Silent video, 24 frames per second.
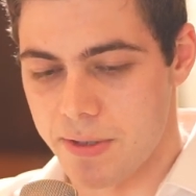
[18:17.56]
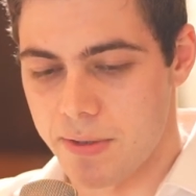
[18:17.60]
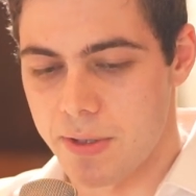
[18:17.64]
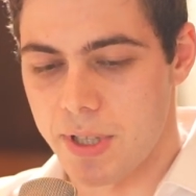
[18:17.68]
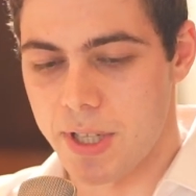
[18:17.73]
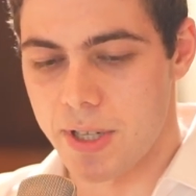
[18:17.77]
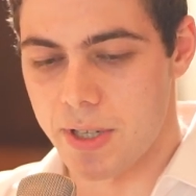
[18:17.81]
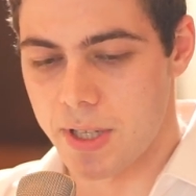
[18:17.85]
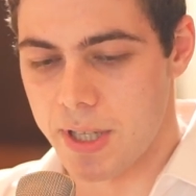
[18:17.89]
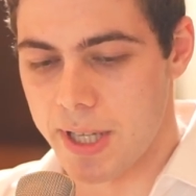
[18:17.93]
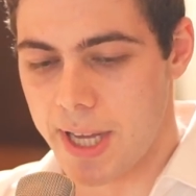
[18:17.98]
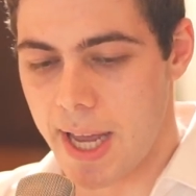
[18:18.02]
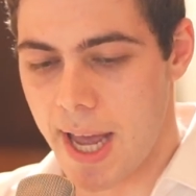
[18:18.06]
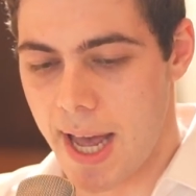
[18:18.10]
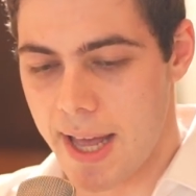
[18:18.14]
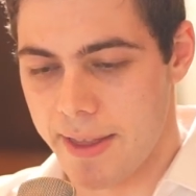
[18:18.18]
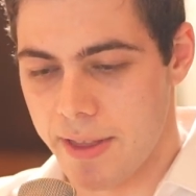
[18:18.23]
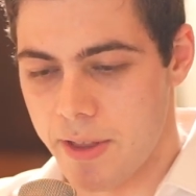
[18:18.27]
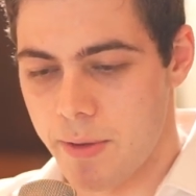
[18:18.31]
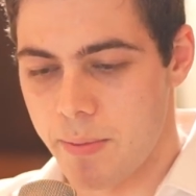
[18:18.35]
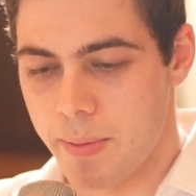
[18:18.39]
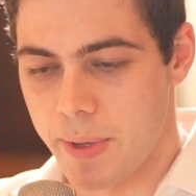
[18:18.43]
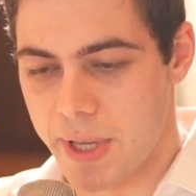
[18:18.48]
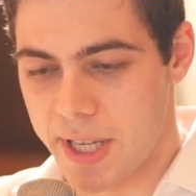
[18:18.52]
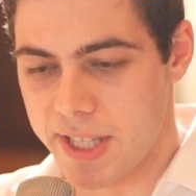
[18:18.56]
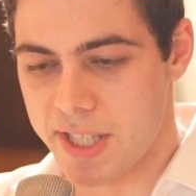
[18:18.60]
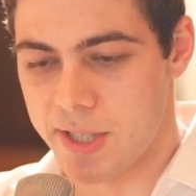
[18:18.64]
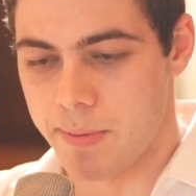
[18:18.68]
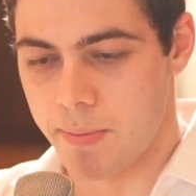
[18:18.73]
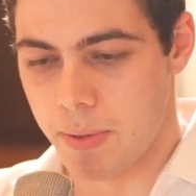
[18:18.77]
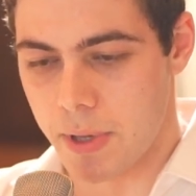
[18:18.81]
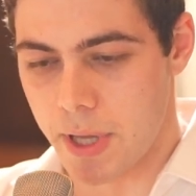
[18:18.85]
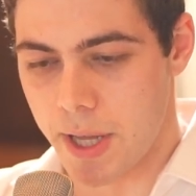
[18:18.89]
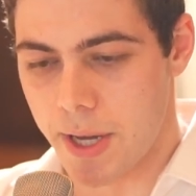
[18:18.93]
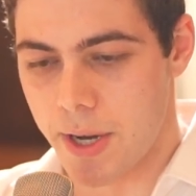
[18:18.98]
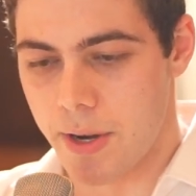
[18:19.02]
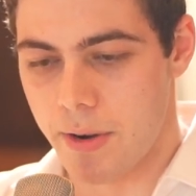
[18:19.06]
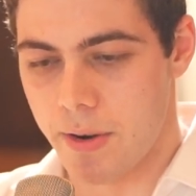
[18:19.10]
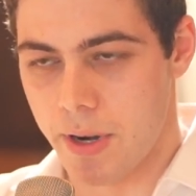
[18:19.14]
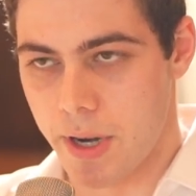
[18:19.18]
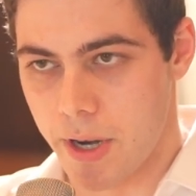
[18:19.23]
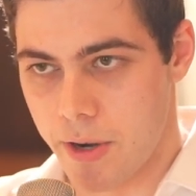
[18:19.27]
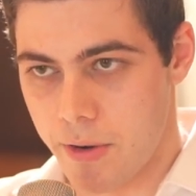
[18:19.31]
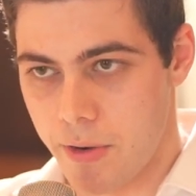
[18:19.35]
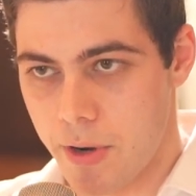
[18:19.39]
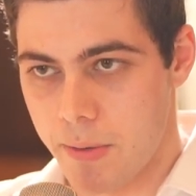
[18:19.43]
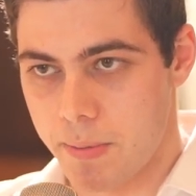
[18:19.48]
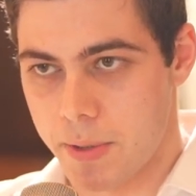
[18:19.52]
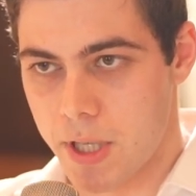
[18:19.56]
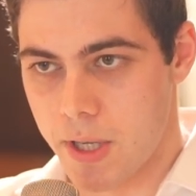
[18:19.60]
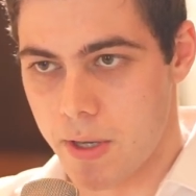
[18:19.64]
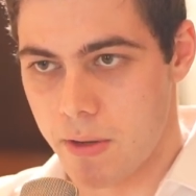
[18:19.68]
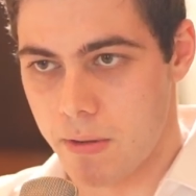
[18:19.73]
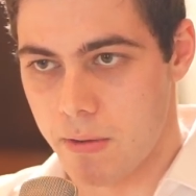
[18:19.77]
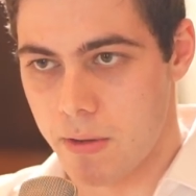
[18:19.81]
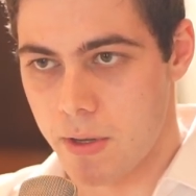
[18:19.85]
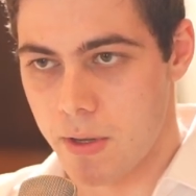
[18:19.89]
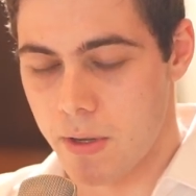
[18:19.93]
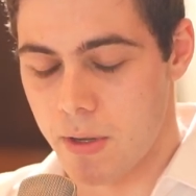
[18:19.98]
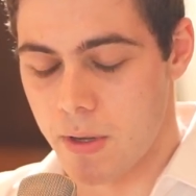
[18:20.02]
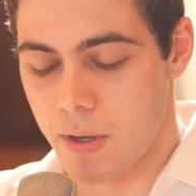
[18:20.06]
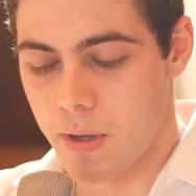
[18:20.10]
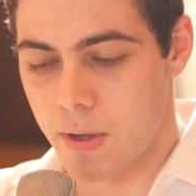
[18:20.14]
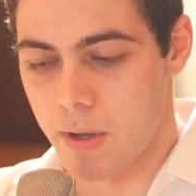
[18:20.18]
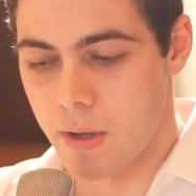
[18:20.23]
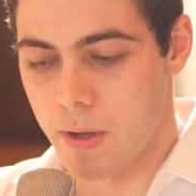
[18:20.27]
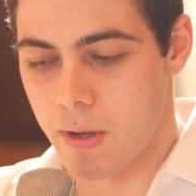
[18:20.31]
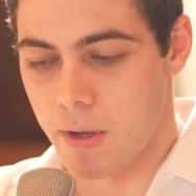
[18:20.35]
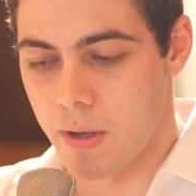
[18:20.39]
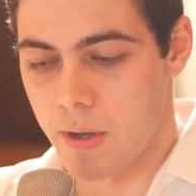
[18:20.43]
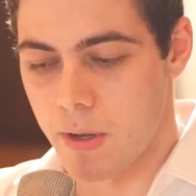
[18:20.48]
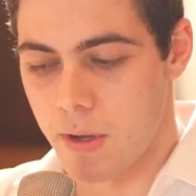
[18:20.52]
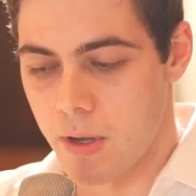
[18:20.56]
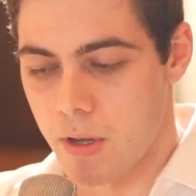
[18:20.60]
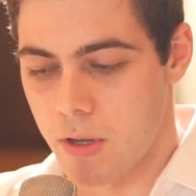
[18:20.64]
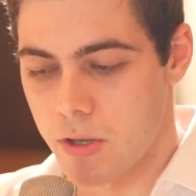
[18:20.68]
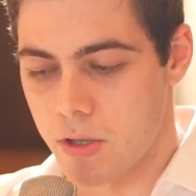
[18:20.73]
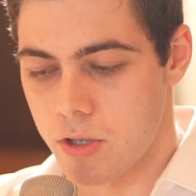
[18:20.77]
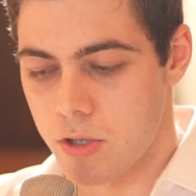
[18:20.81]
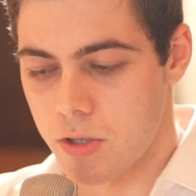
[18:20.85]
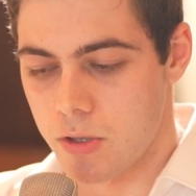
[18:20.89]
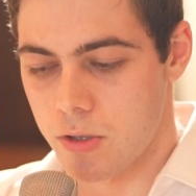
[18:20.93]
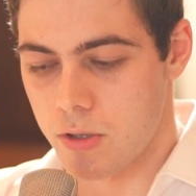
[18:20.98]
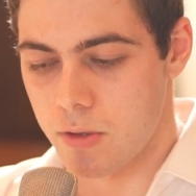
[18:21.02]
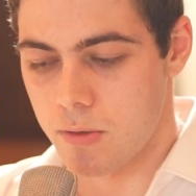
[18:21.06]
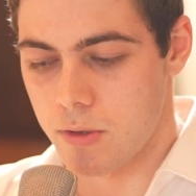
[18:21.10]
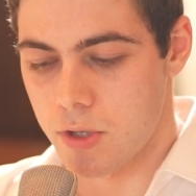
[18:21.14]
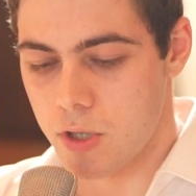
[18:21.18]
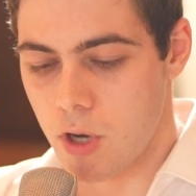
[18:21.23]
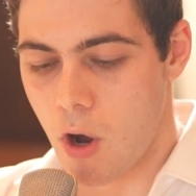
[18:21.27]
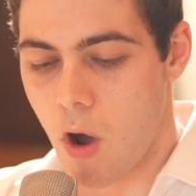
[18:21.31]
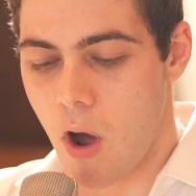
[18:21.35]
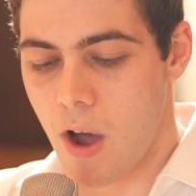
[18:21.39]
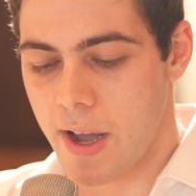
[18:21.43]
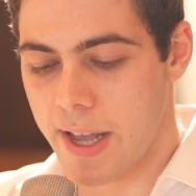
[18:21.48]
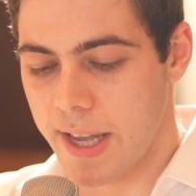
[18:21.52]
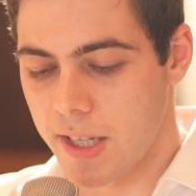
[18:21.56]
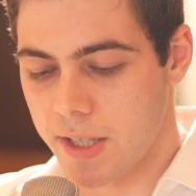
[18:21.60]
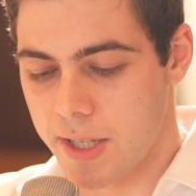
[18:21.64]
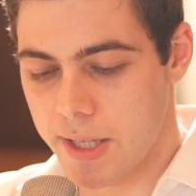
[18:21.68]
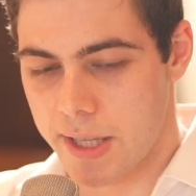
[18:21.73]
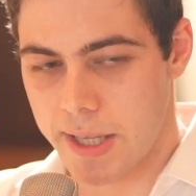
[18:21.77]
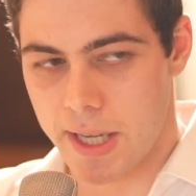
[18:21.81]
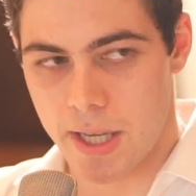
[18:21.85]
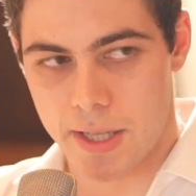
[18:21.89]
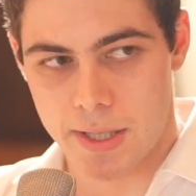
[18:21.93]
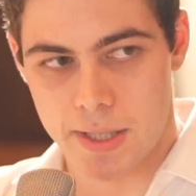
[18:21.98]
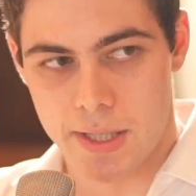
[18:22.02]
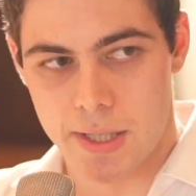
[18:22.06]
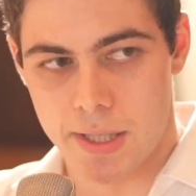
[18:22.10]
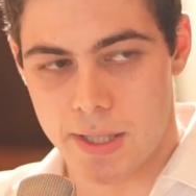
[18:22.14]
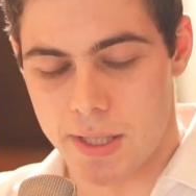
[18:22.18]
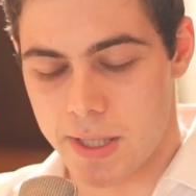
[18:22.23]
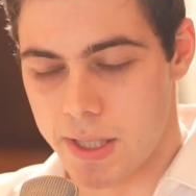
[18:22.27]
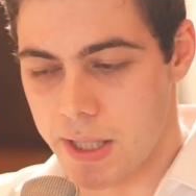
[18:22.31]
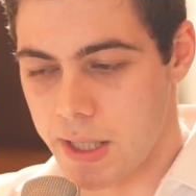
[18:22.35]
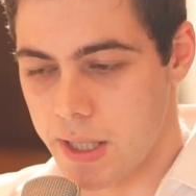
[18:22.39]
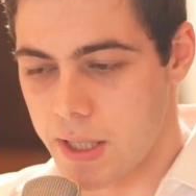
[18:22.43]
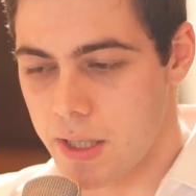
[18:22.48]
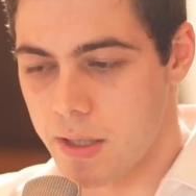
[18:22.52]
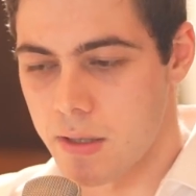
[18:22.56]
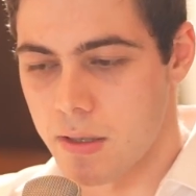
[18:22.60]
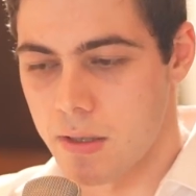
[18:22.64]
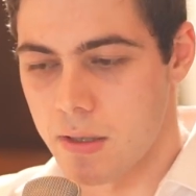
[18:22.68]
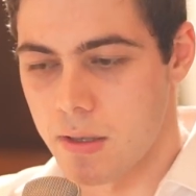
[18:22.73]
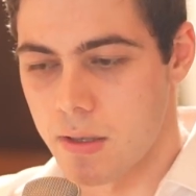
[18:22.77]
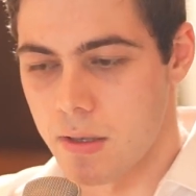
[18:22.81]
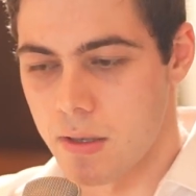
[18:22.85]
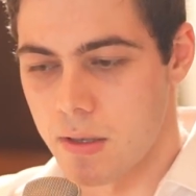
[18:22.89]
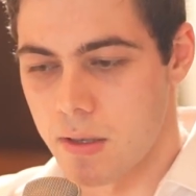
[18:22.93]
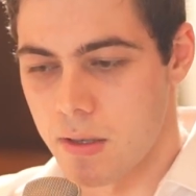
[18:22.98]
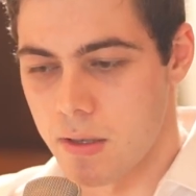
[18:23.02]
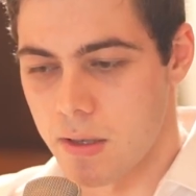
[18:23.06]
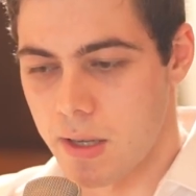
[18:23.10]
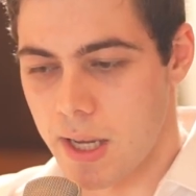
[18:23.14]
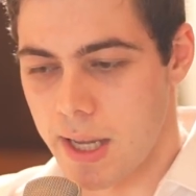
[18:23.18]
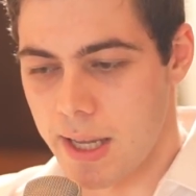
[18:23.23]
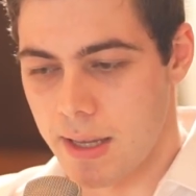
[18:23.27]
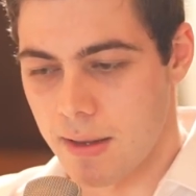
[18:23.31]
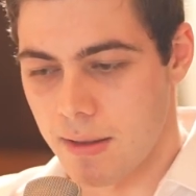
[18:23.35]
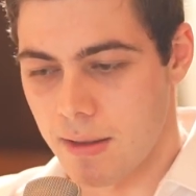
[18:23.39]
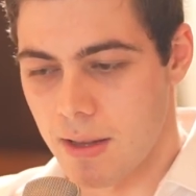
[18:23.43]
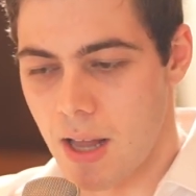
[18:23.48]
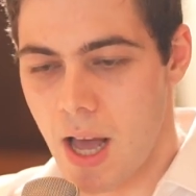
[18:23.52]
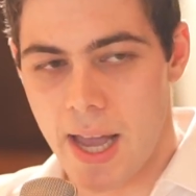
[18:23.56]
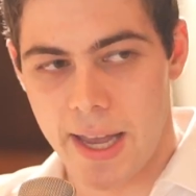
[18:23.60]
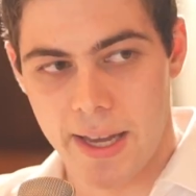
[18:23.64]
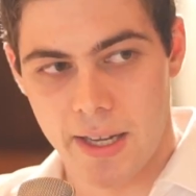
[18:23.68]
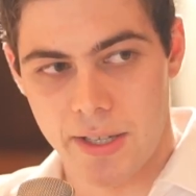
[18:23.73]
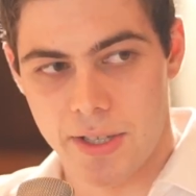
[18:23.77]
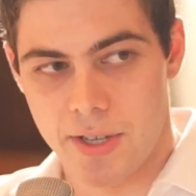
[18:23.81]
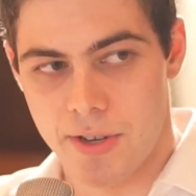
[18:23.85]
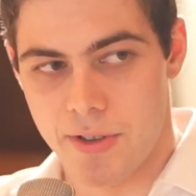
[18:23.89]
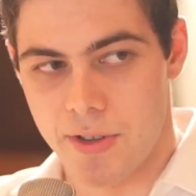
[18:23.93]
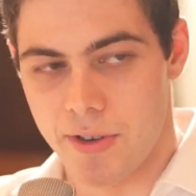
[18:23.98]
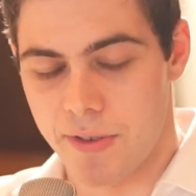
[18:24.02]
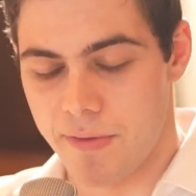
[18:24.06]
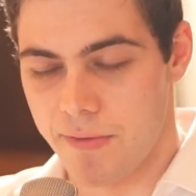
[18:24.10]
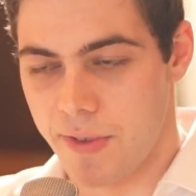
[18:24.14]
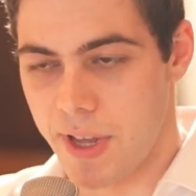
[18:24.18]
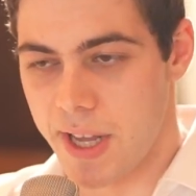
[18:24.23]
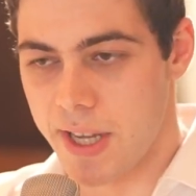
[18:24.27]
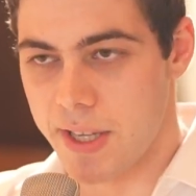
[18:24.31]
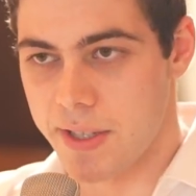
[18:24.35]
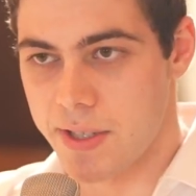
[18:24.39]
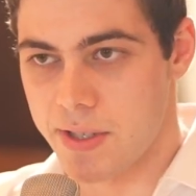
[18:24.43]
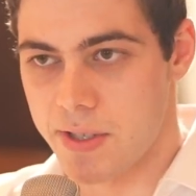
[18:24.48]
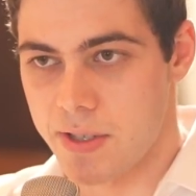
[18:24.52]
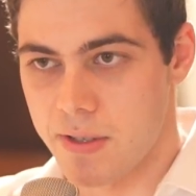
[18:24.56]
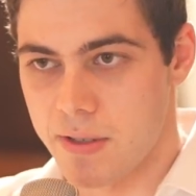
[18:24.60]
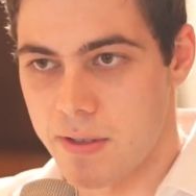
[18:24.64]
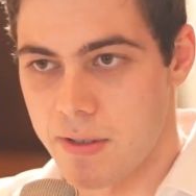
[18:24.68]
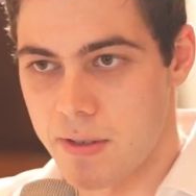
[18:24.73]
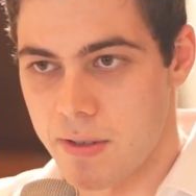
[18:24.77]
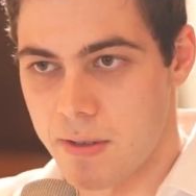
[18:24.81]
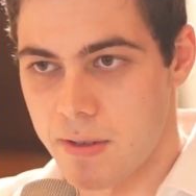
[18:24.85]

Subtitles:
you literally had the biggest player in crypto talking to the SEC, lying to their face,